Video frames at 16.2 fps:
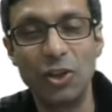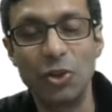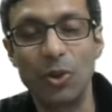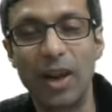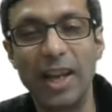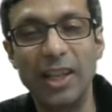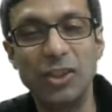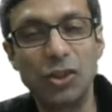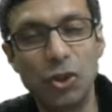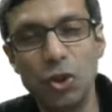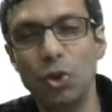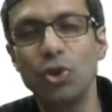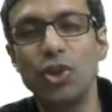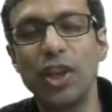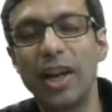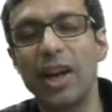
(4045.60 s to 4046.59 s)
So guys,
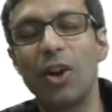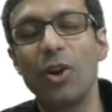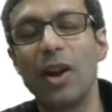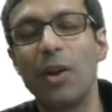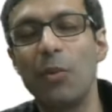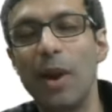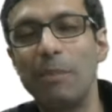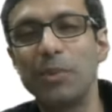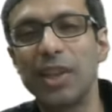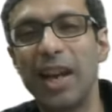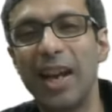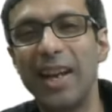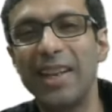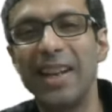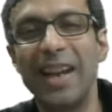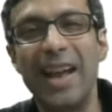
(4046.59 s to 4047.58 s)
do check out our
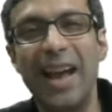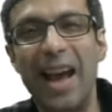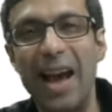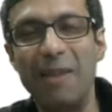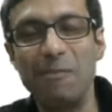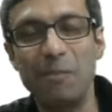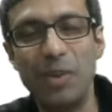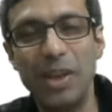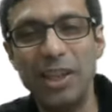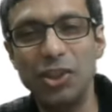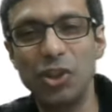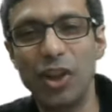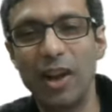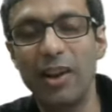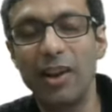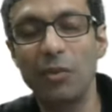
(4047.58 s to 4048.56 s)
website, and please
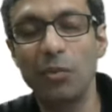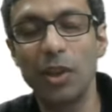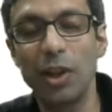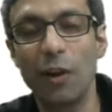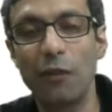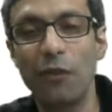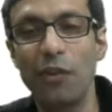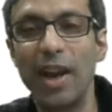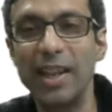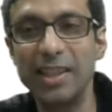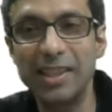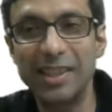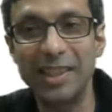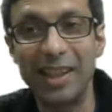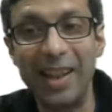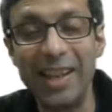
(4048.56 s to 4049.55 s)
share it with your
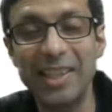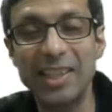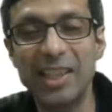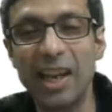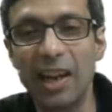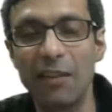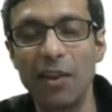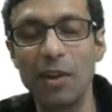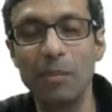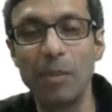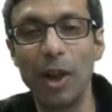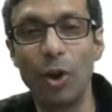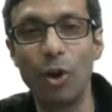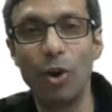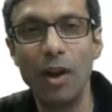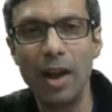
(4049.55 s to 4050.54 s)
friends. The links are given
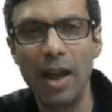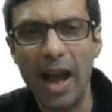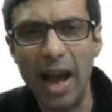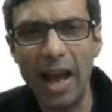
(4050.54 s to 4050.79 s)
below.